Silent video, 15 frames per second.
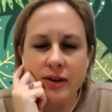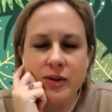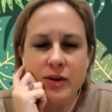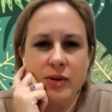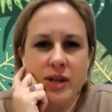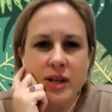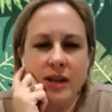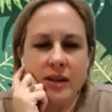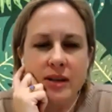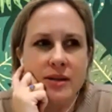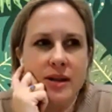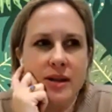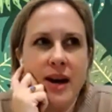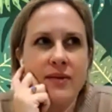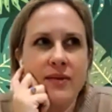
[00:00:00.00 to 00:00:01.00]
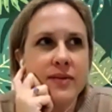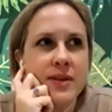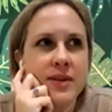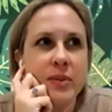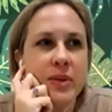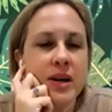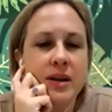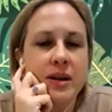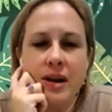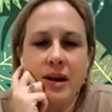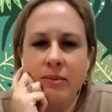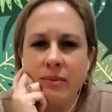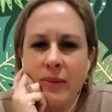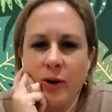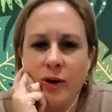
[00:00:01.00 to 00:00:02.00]
It was ridiculous to have something in there
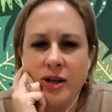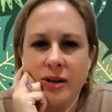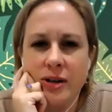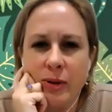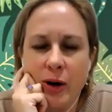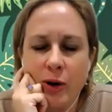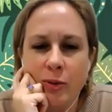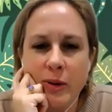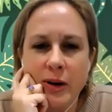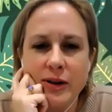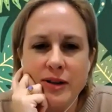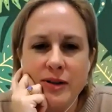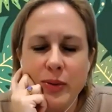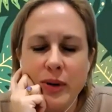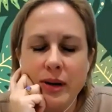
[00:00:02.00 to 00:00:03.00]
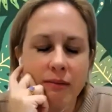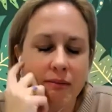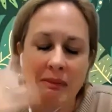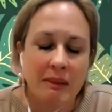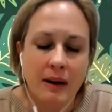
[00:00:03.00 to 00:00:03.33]
monitoring my hormones when